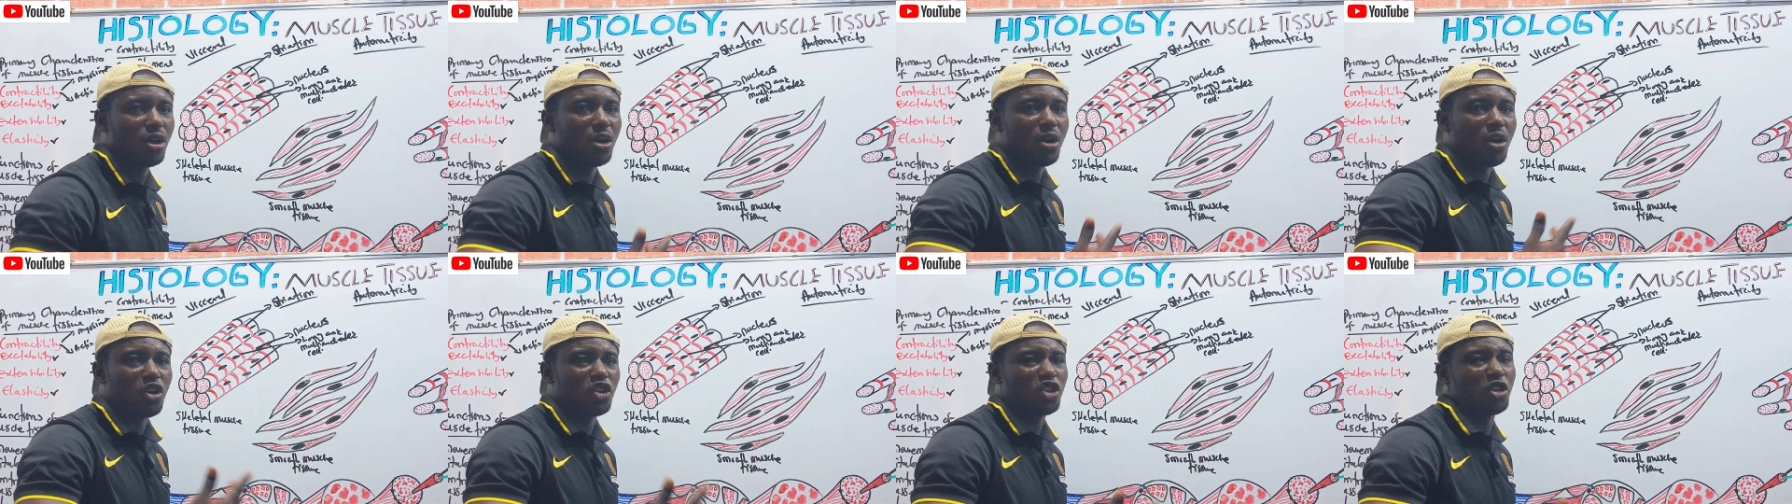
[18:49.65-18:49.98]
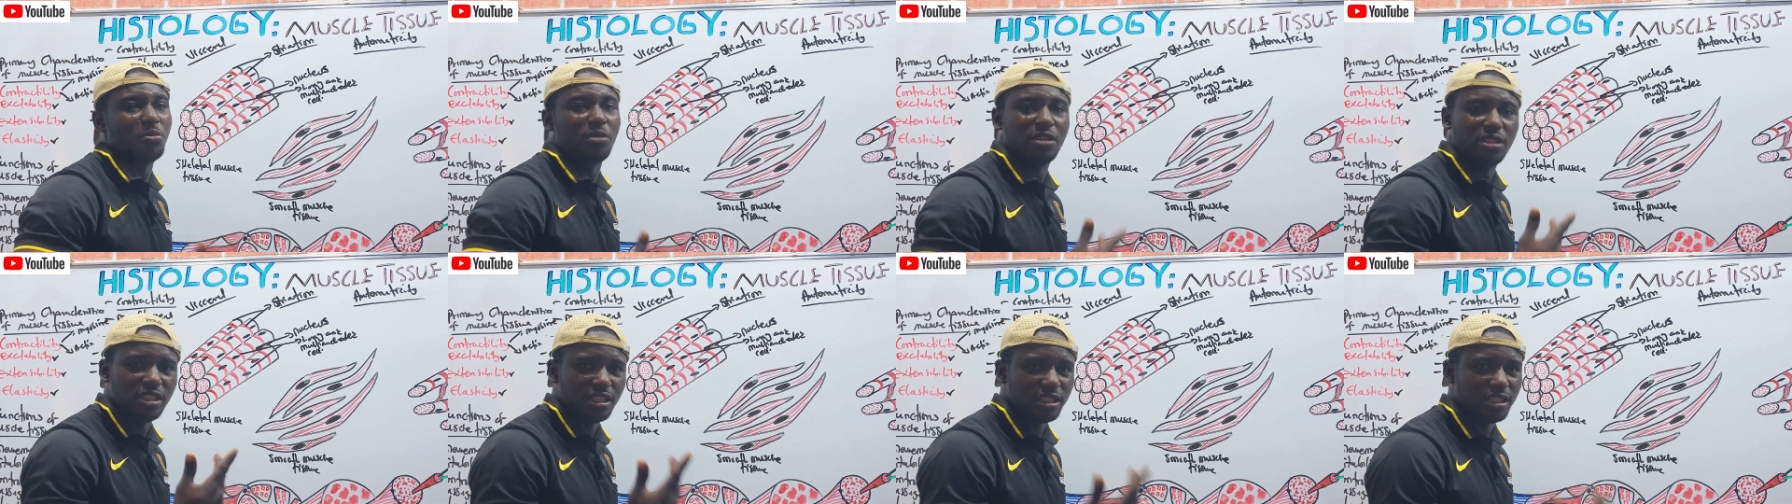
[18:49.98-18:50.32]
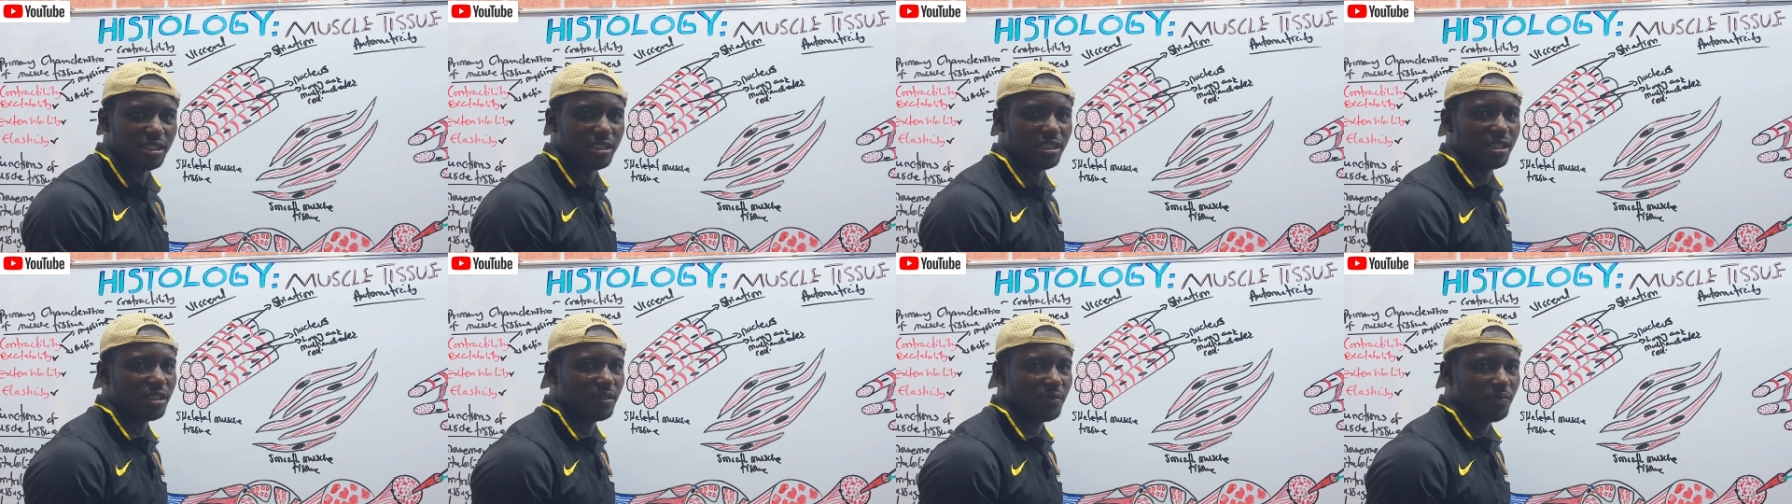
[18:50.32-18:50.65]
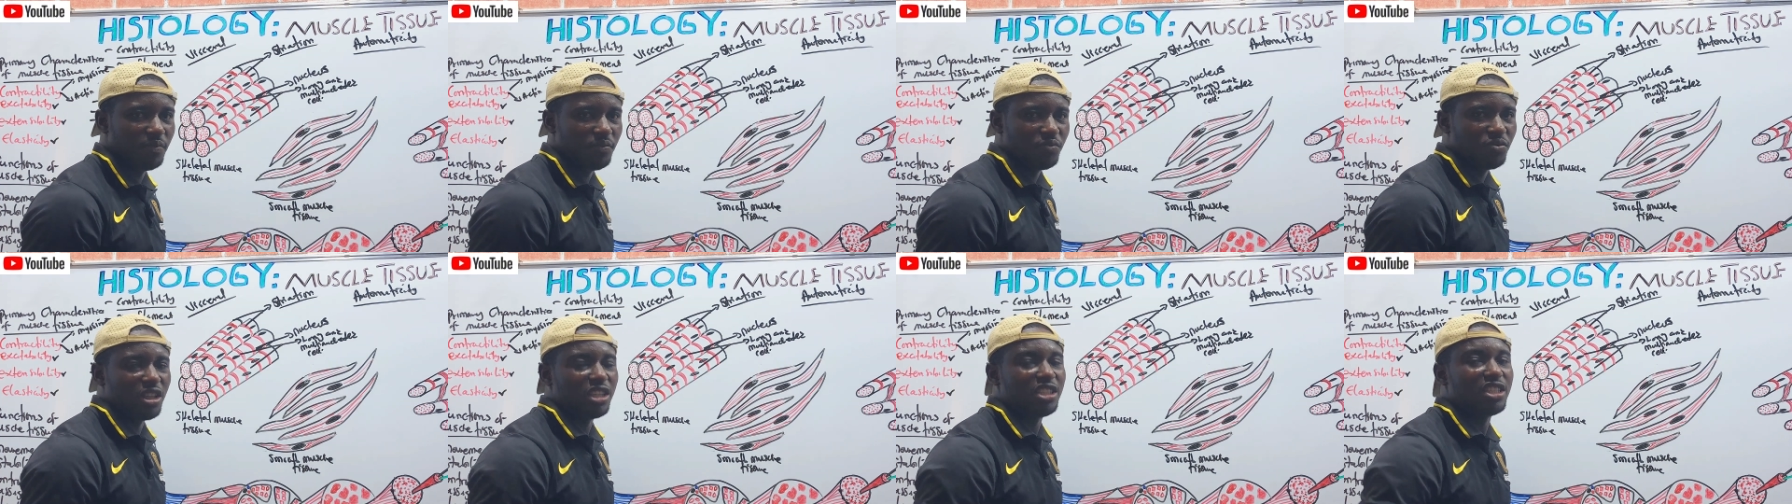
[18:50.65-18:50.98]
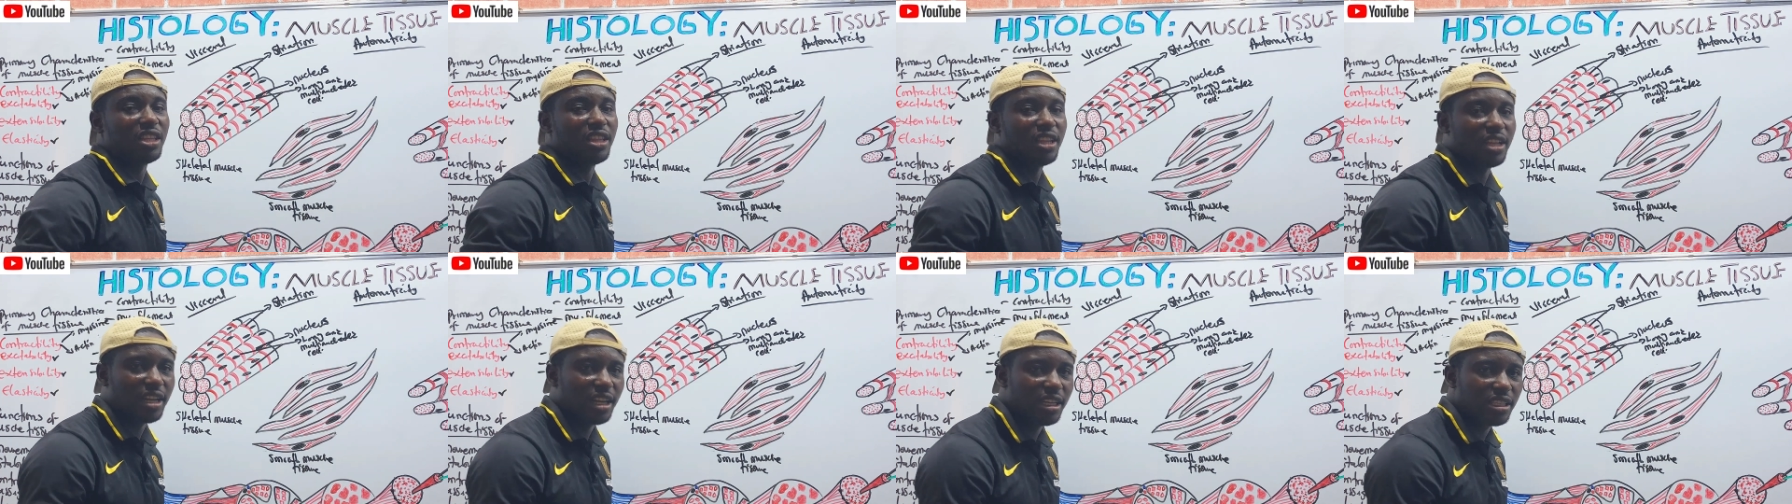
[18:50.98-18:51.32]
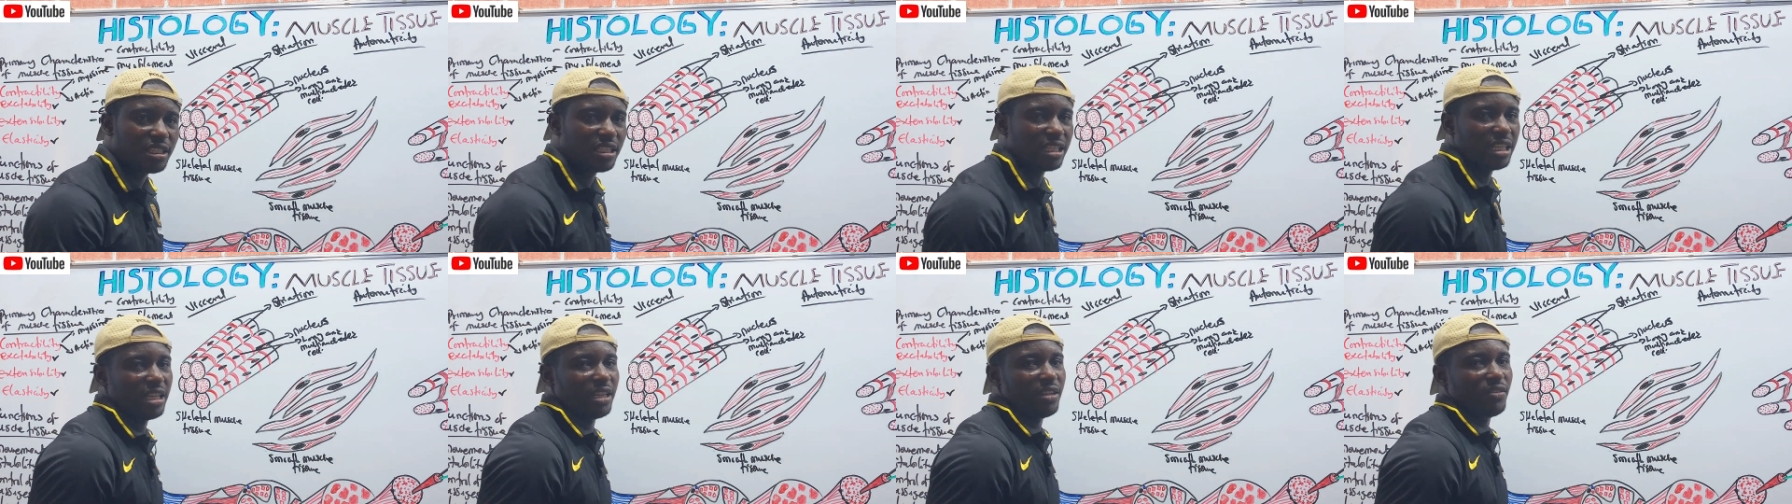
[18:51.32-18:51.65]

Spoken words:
Automaticity. They generate